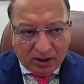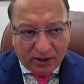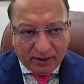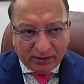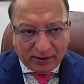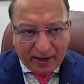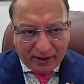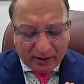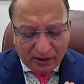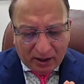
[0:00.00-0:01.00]
In
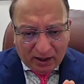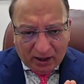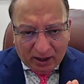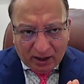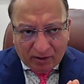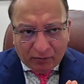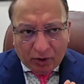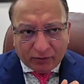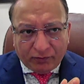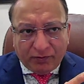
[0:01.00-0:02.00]
that.
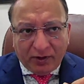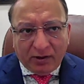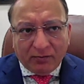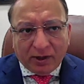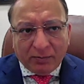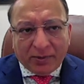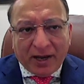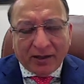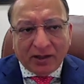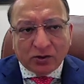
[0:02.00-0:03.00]
What we were
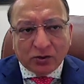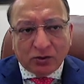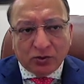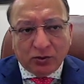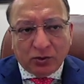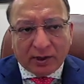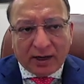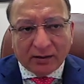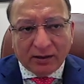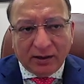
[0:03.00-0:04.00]
planning to do
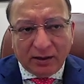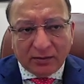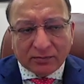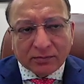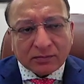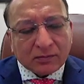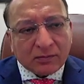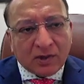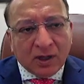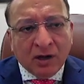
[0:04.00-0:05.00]
rather
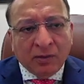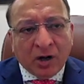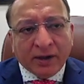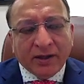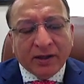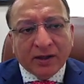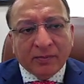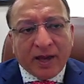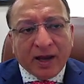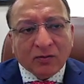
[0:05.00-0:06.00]
about a year
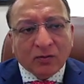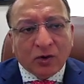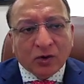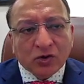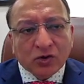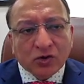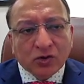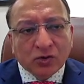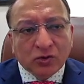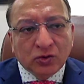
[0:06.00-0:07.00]
back was to
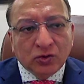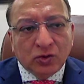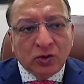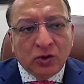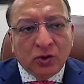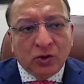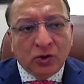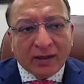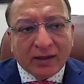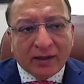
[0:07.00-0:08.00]
look
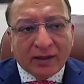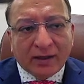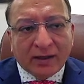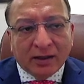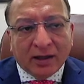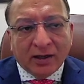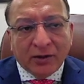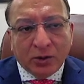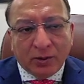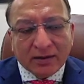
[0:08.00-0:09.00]
at a
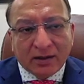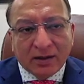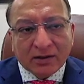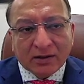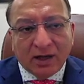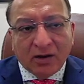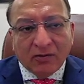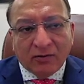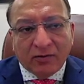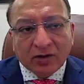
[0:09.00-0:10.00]
US
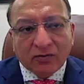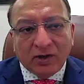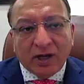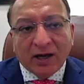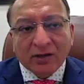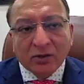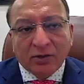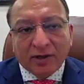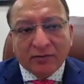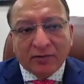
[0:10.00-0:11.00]
listing, which we had to
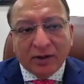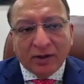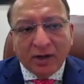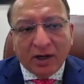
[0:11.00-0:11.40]
defer